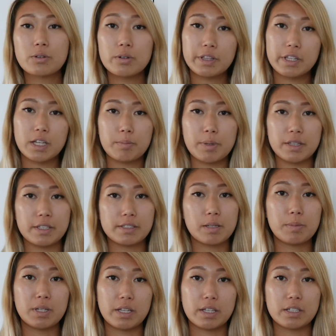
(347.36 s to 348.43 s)
cool thing about these
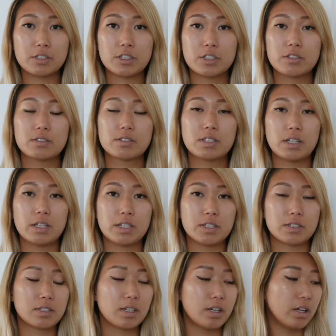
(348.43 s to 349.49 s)
Himalayan chews
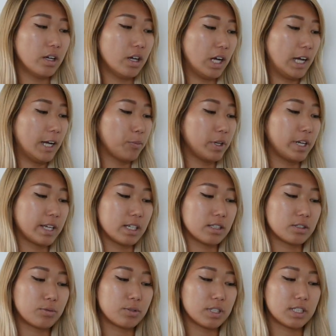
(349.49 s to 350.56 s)
is when it
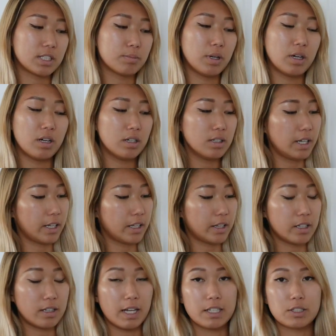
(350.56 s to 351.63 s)
gets really small, like
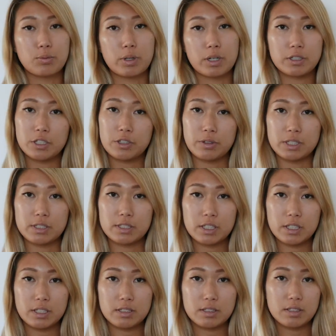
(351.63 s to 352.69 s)
the last 1 or 2
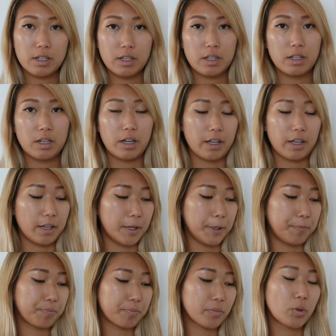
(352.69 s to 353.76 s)
inches,
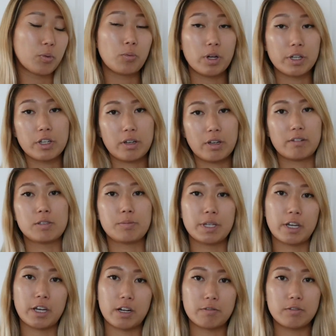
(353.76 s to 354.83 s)
one, you have to be
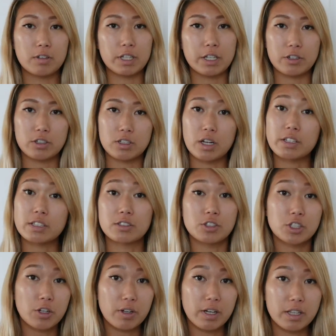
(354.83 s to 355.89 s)
careful that your dog doesn't
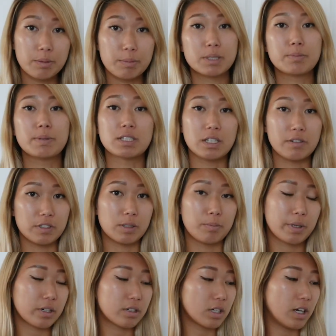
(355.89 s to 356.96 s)
choke on them, especially if it's a
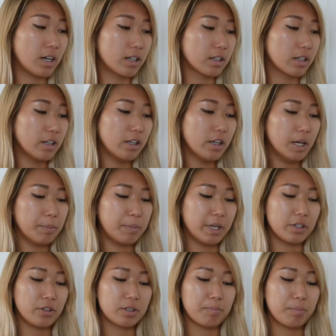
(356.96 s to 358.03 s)
bigger dog,
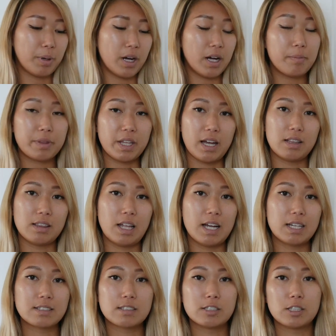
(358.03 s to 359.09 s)
but you can pop that
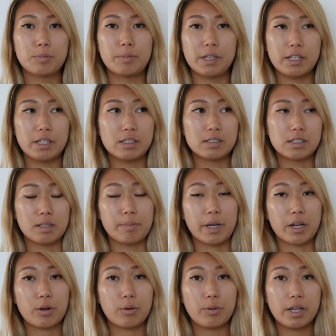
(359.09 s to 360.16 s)
last little bit into the
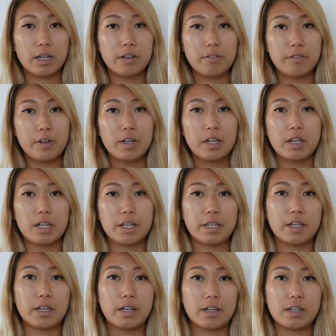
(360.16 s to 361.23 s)
microwave
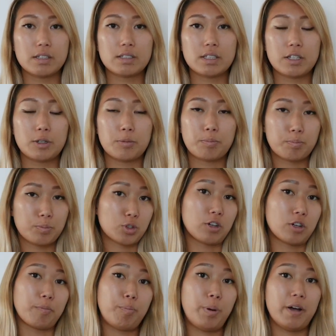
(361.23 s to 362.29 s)
and it'll
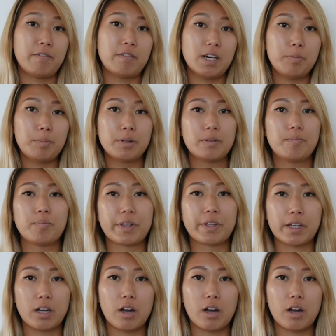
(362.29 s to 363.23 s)
sort of puff up like a